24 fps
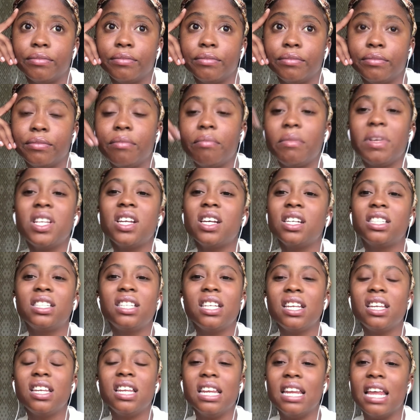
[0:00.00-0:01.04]
me just
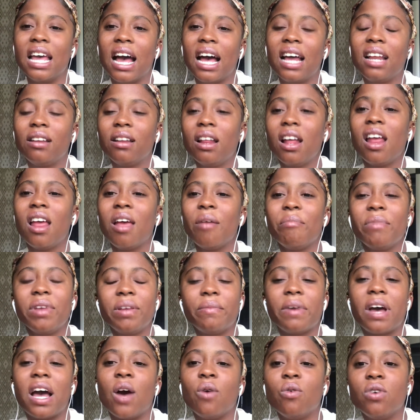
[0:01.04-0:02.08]
did it.
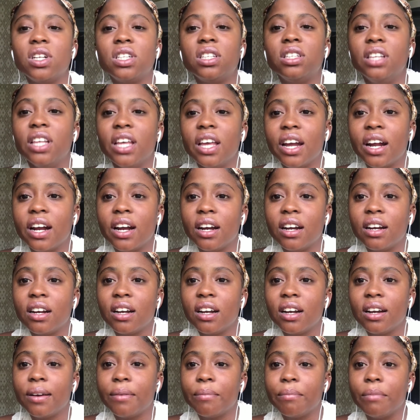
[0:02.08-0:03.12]
I was there,
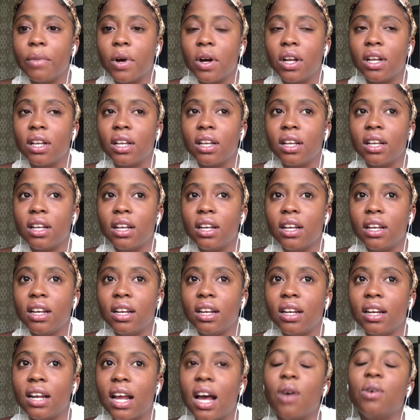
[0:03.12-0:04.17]
but
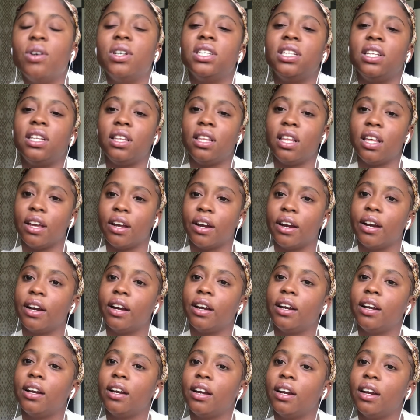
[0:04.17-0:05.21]
I wasn't there.
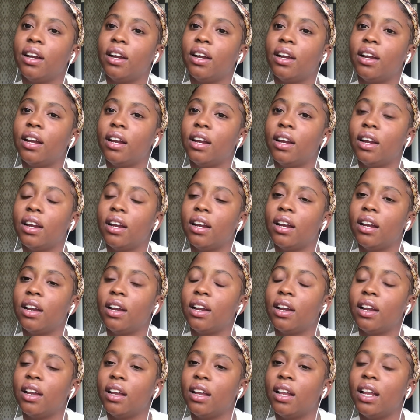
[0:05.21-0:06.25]

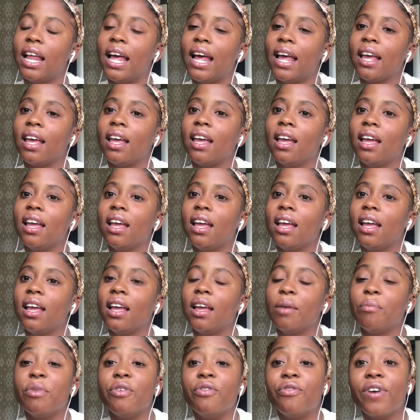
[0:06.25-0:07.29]
Like
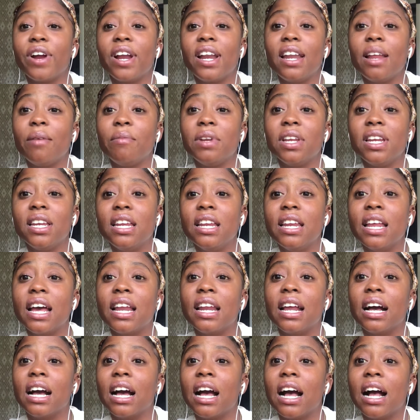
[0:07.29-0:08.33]
my friend them did it and I
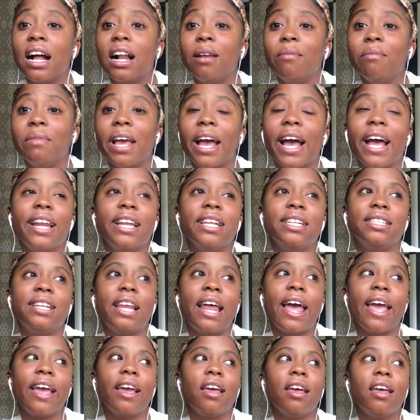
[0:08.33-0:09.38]
call me and it's
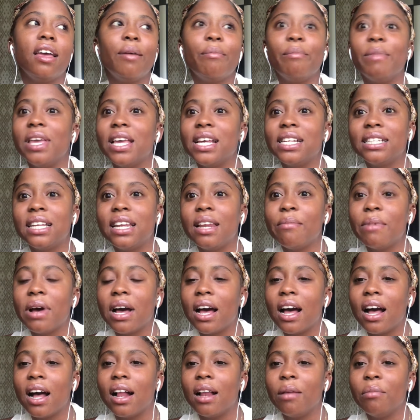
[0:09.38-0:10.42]
like me yesterday them
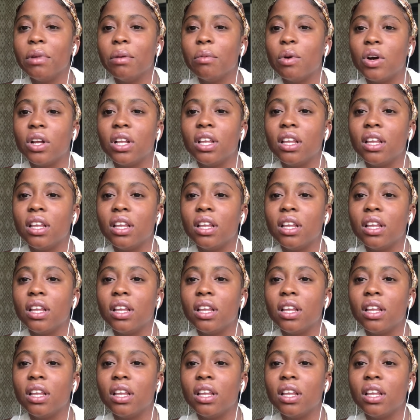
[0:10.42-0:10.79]
call me, but